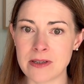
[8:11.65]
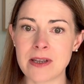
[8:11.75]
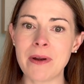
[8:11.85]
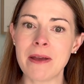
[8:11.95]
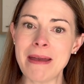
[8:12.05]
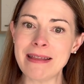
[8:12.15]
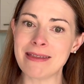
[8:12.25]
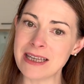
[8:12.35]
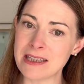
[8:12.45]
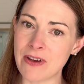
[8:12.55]
So when I made
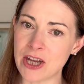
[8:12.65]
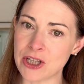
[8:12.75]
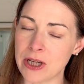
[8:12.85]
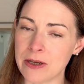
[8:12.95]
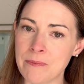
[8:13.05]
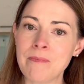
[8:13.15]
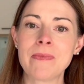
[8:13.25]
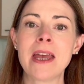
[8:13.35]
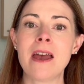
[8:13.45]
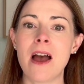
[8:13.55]
this version,
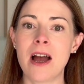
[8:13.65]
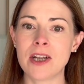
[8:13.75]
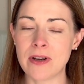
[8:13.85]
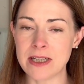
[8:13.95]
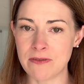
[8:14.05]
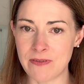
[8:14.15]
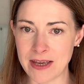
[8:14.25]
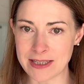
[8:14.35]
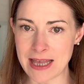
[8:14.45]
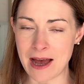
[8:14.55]
I tried to
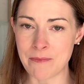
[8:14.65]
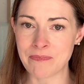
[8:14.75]
fix that.